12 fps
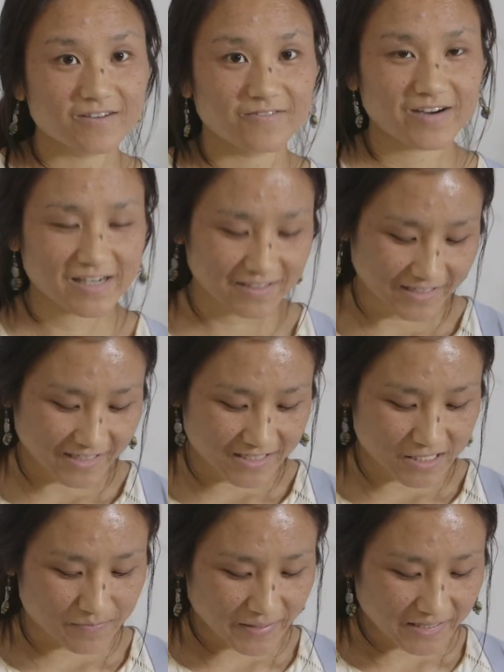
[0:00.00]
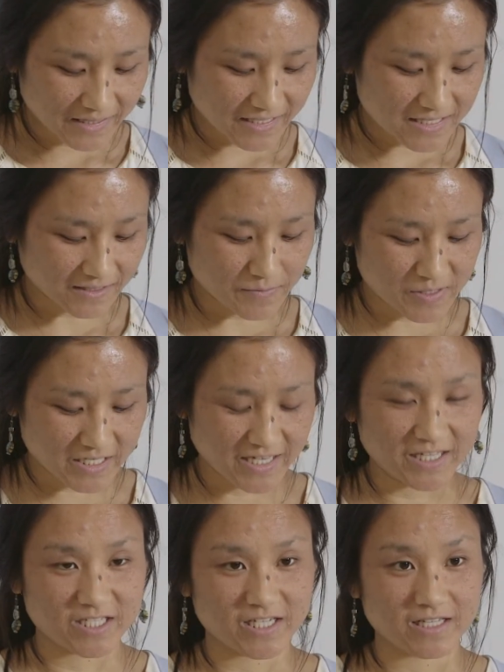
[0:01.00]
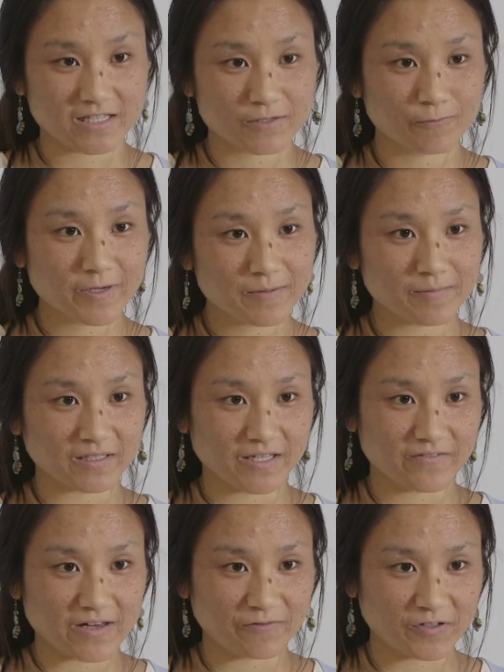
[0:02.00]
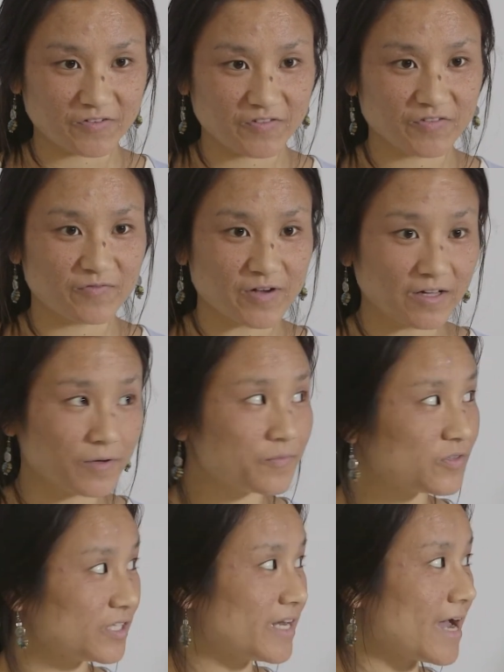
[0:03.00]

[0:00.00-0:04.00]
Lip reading: Finally, despite these limitations, we believe that we've developed an